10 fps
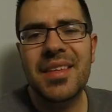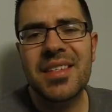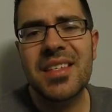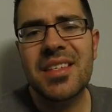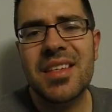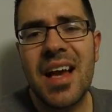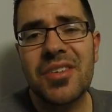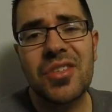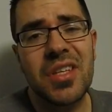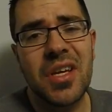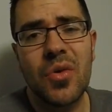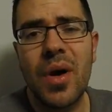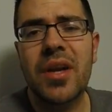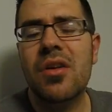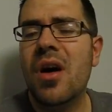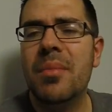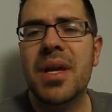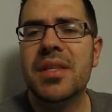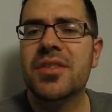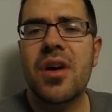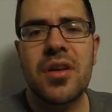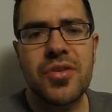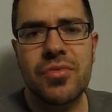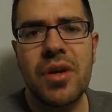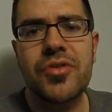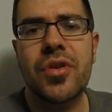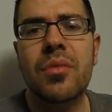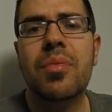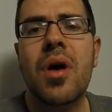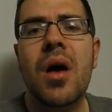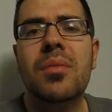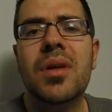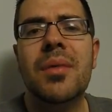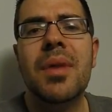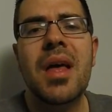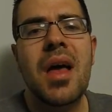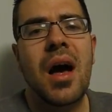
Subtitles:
This is actually quite common. It's not a structural problem.